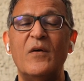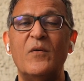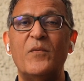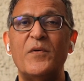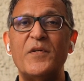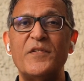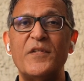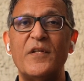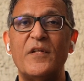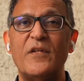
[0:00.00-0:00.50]

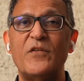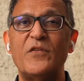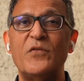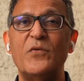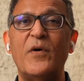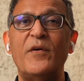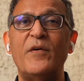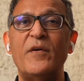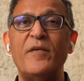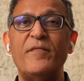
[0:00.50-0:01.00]

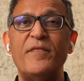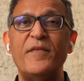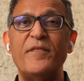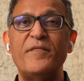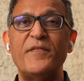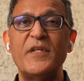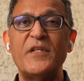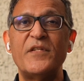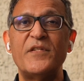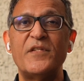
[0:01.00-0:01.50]

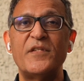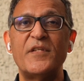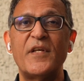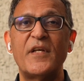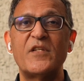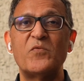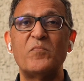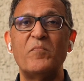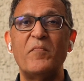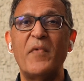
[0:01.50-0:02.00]

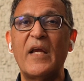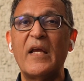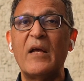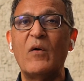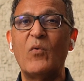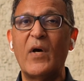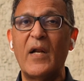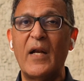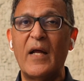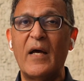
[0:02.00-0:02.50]
256
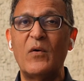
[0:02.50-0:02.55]
megawatt